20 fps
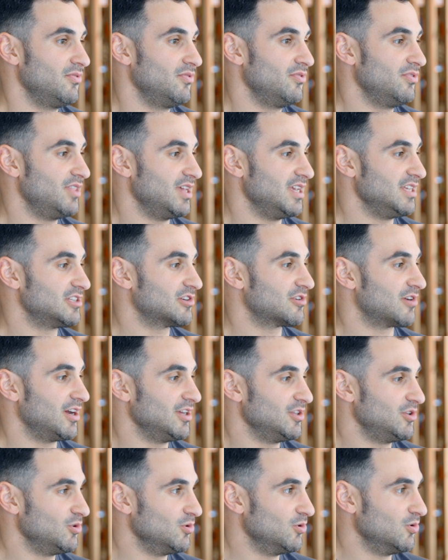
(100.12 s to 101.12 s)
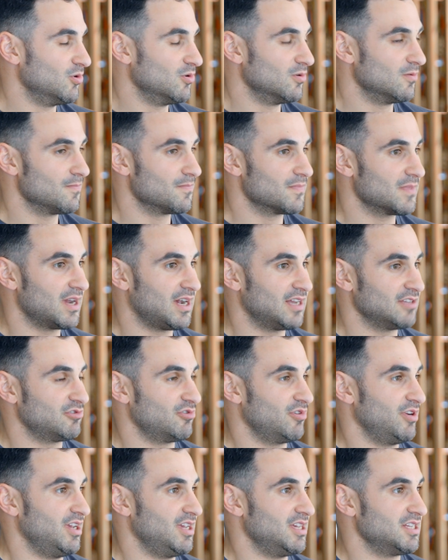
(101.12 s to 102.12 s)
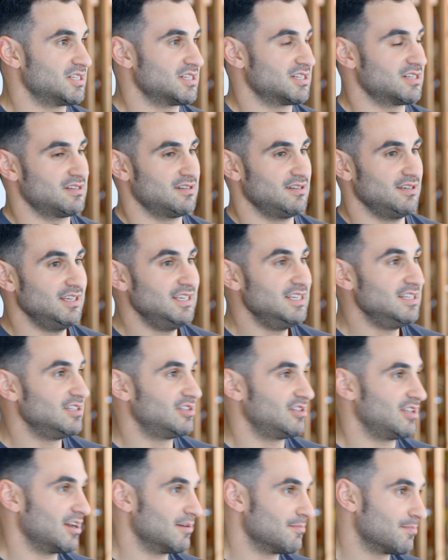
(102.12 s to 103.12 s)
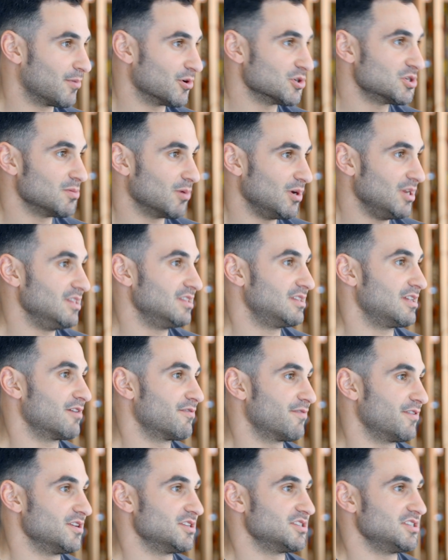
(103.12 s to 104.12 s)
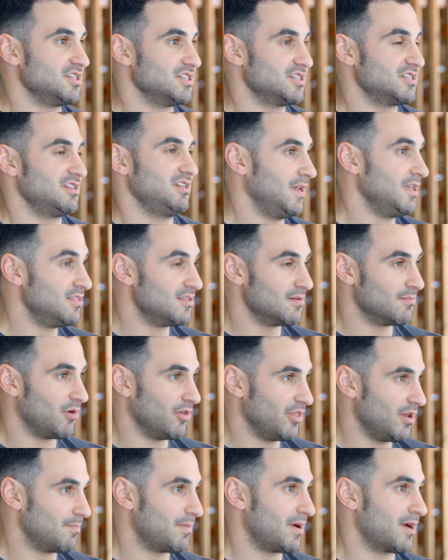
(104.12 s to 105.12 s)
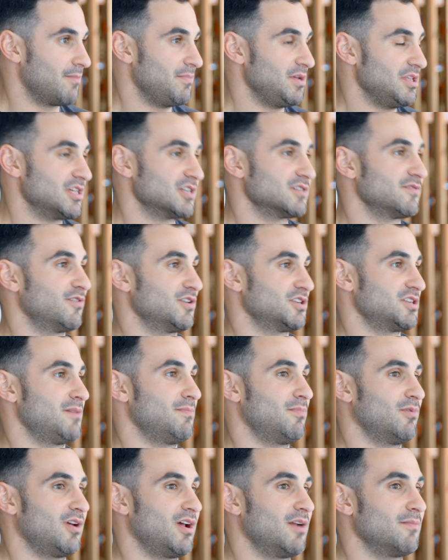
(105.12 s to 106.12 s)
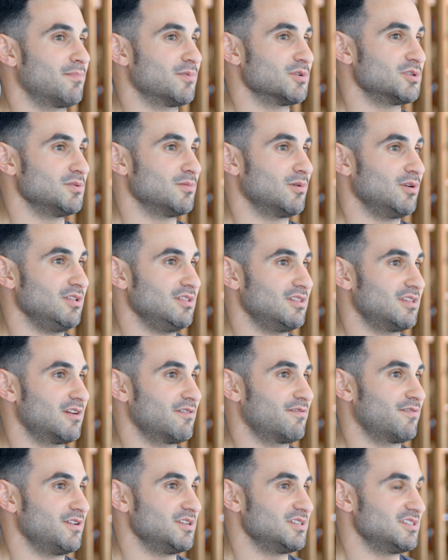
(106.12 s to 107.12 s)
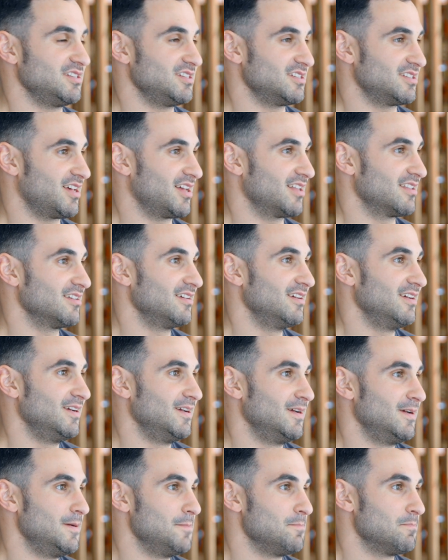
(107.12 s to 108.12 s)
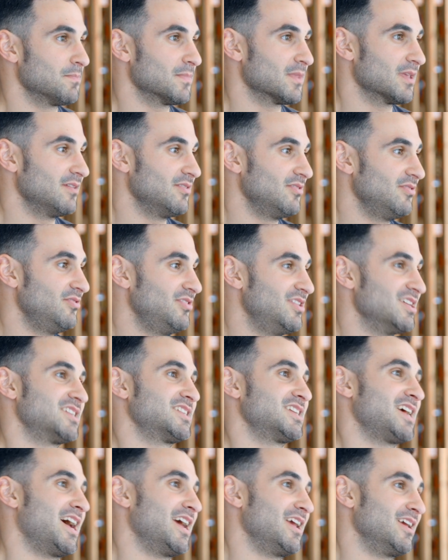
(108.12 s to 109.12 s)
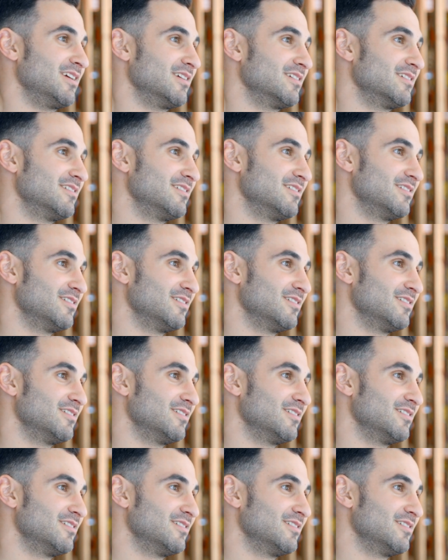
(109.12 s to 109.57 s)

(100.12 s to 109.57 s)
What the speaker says: they try to address possible interferences in the model parameters. For example, a possible interference is that the sign